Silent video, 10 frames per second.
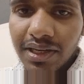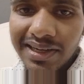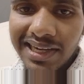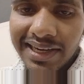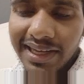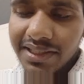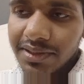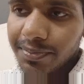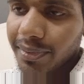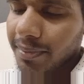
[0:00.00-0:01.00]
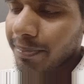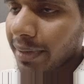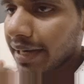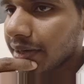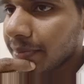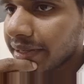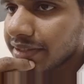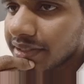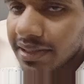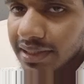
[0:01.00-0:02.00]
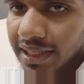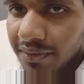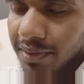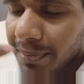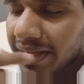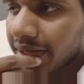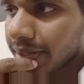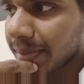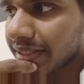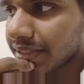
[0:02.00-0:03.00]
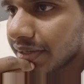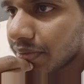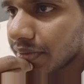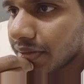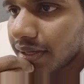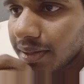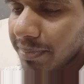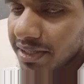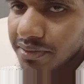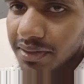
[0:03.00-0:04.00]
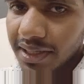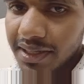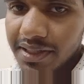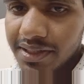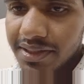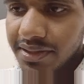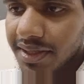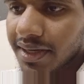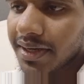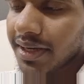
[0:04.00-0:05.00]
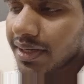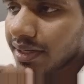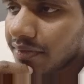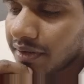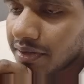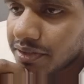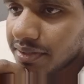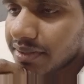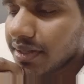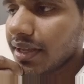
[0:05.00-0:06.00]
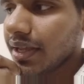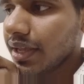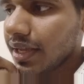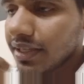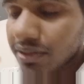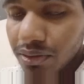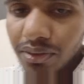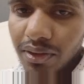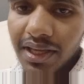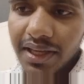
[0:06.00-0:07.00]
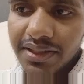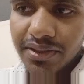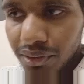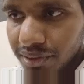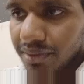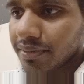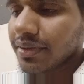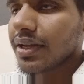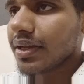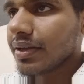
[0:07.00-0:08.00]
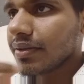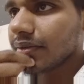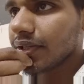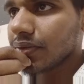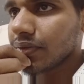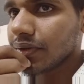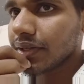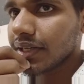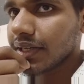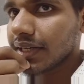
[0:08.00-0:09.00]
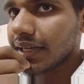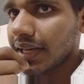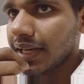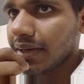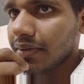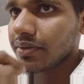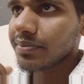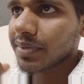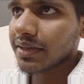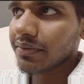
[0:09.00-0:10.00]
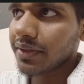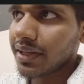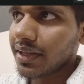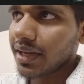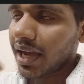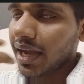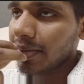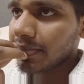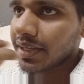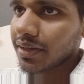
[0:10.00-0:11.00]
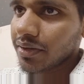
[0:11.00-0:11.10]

regex pattern matching, keyword pattern matching and all. Based on that, it is triggering the functions. It's good. Okay, it's good. You won't need LLM goals, but I'm thinking of